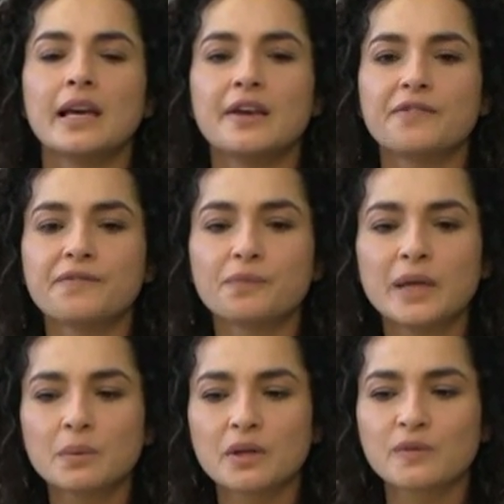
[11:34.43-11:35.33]
if
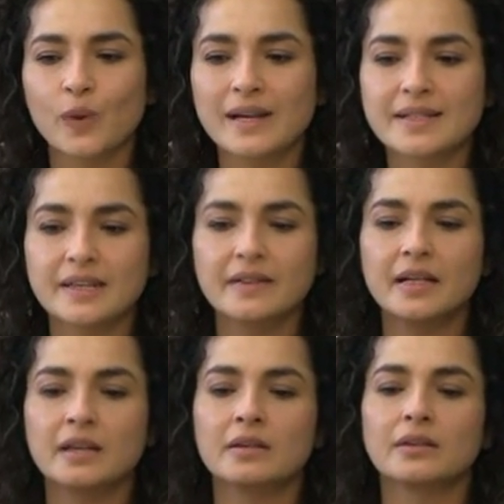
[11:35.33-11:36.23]
we were voir
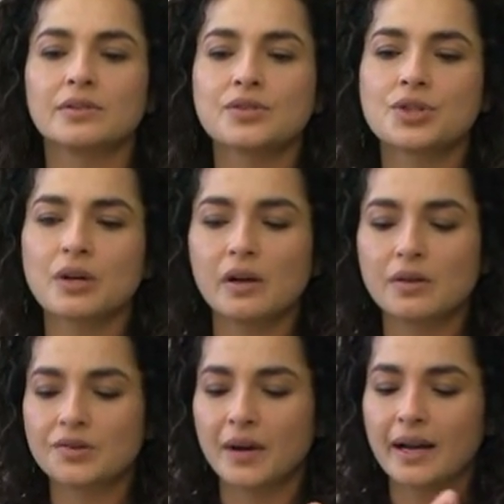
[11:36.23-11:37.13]
diring
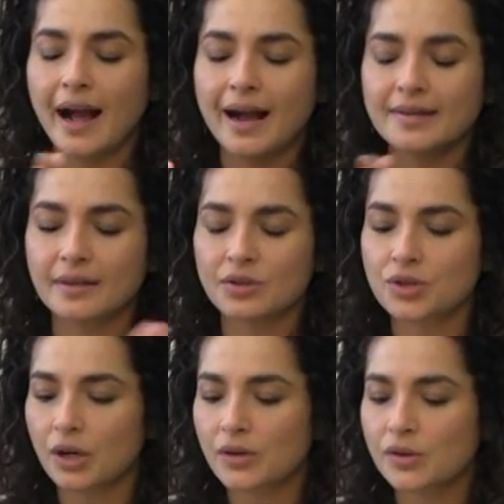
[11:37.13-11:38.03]
jurors, right, asking
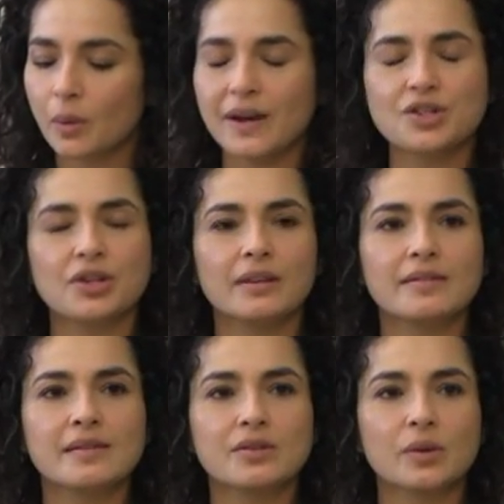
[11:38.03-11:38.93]
jurors
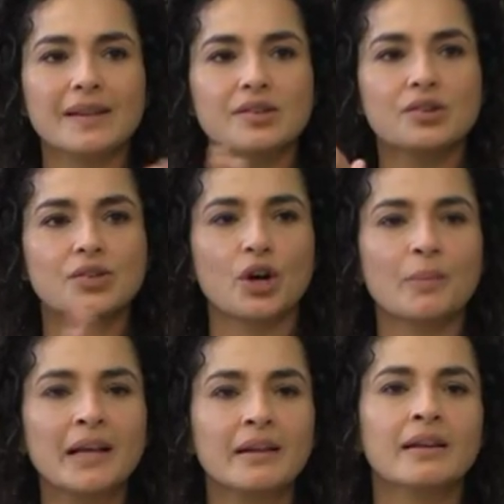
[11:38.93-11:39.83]
questions so as to
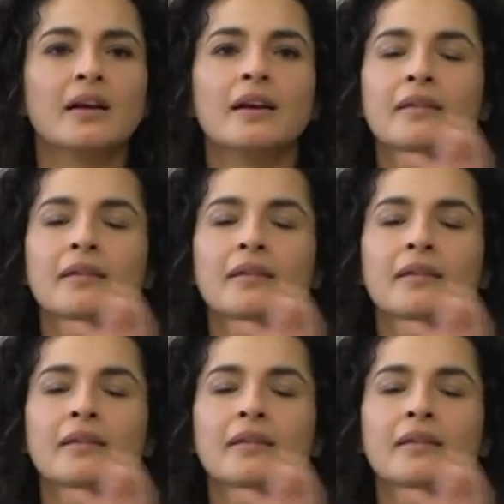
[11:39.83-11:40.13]
determine